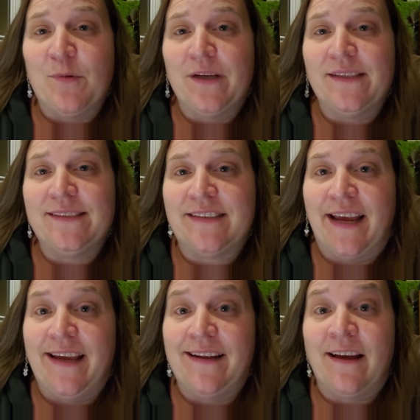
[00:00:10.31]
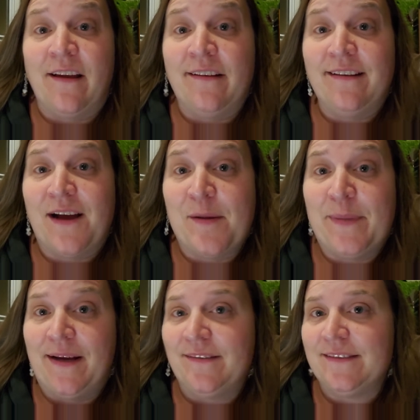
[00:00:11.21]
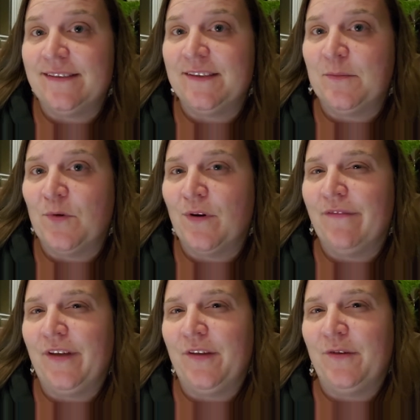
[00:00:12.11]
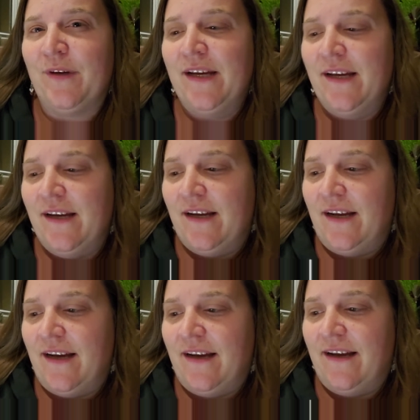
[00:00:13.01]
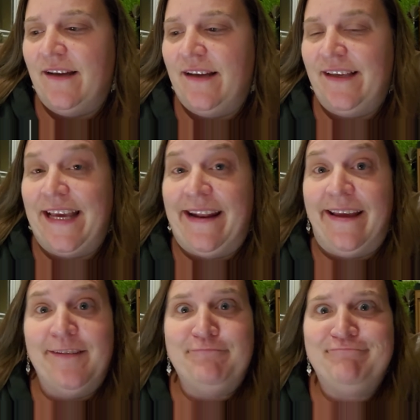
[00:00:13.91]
we're going to stay in ionic compounds until more of you get it.